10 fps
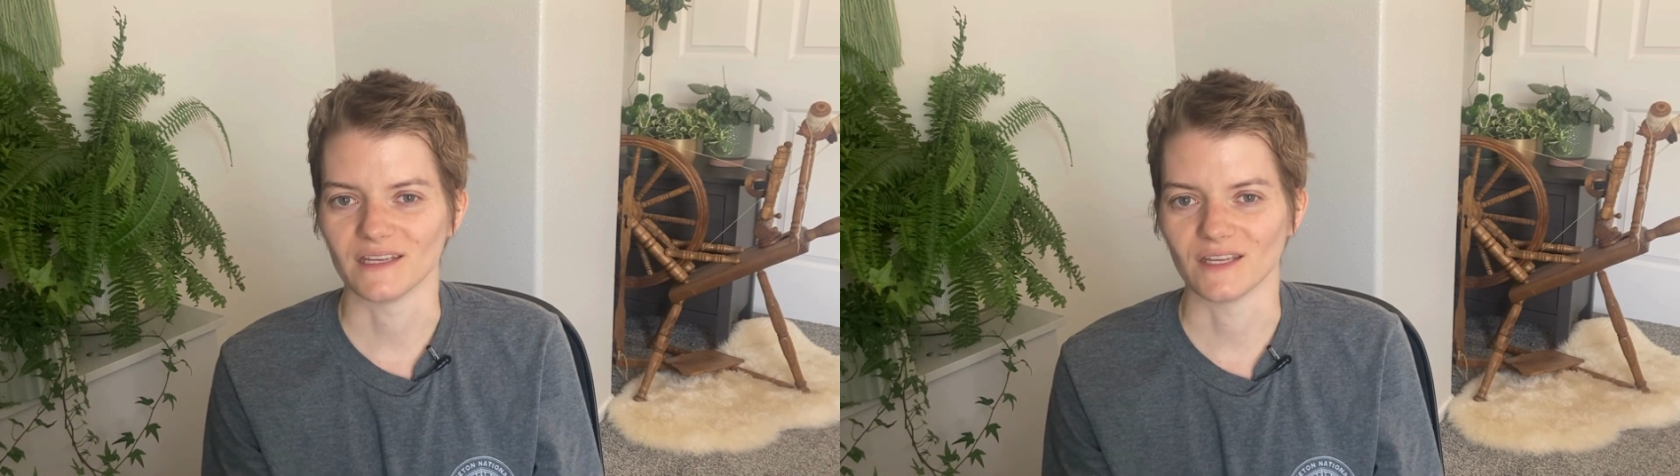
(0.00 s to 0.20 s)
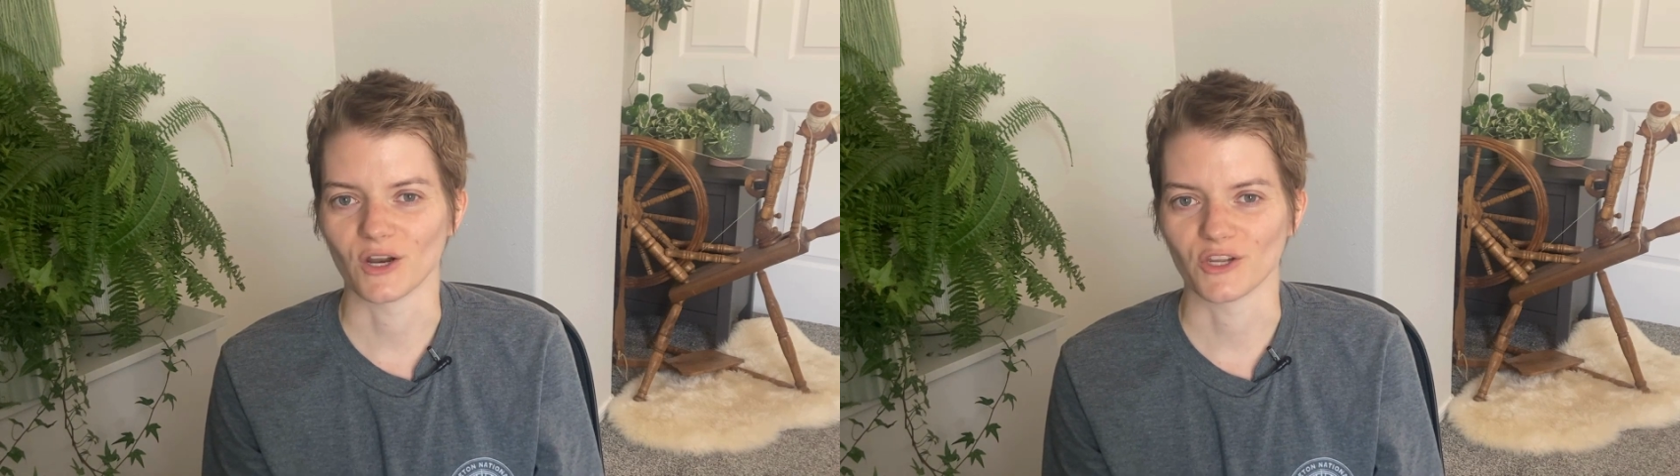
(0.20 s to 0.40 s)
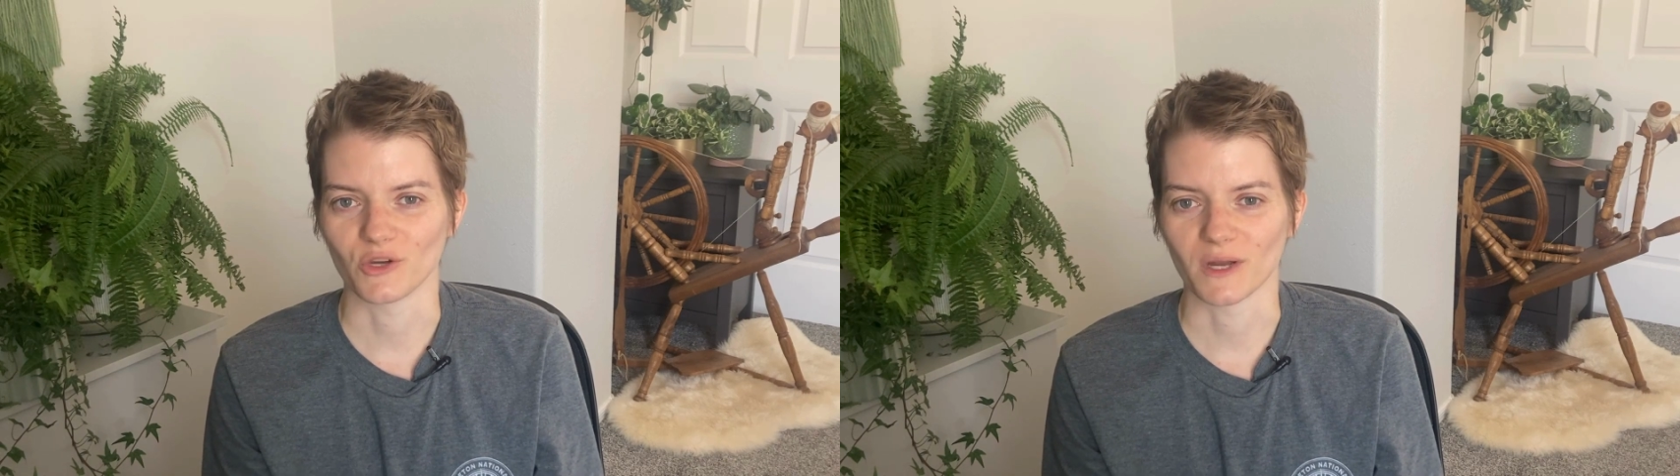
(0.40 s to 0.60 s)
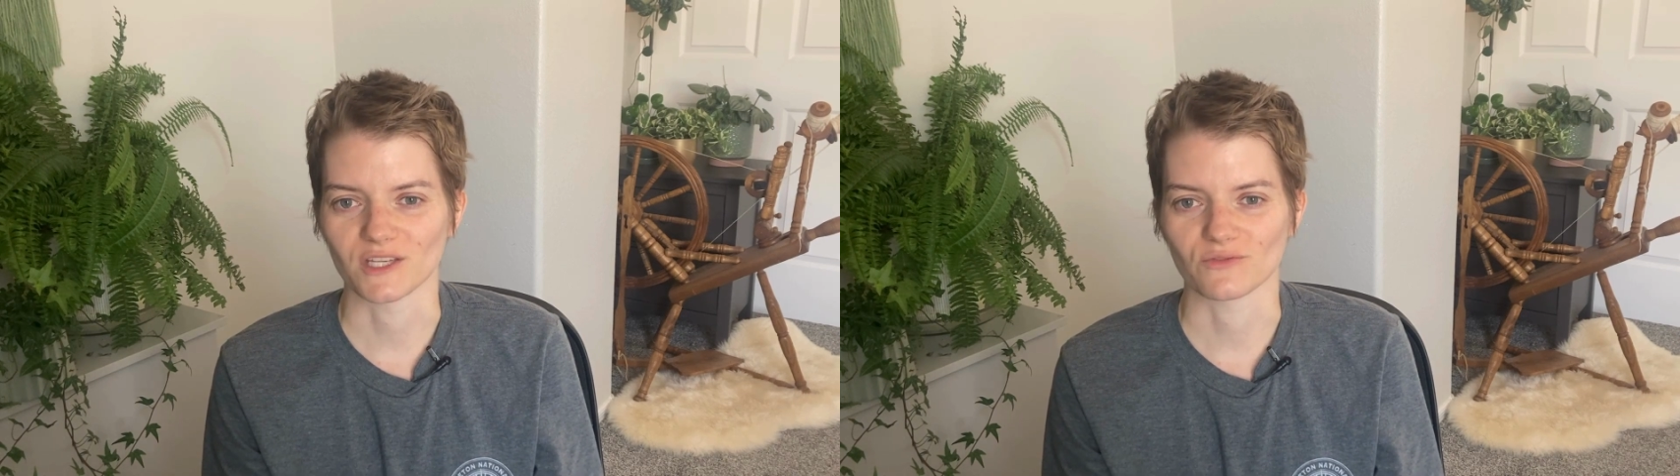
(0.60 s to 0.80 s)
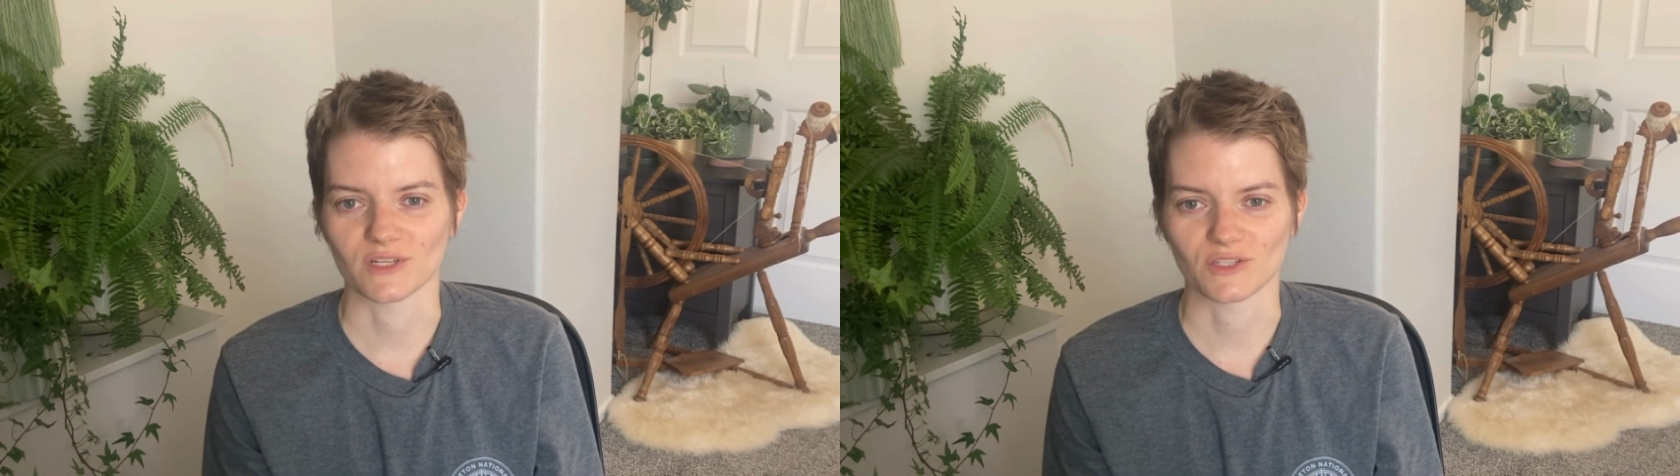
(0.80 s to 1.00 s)
in our
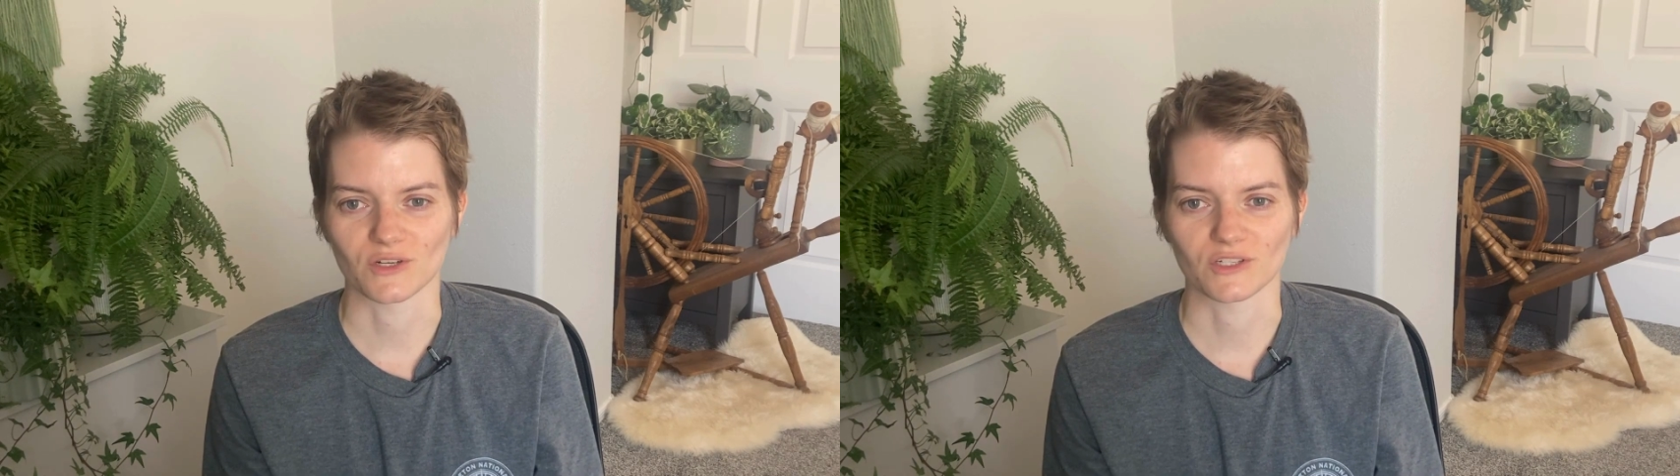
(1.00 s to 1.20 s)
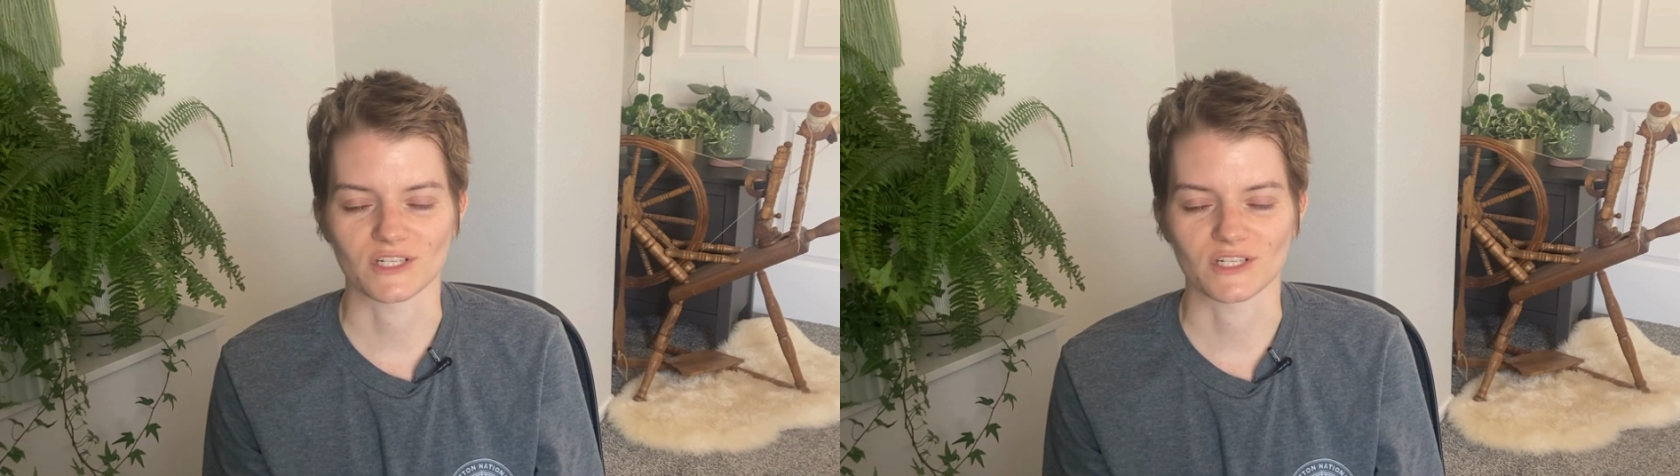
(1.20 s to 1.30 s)
UX research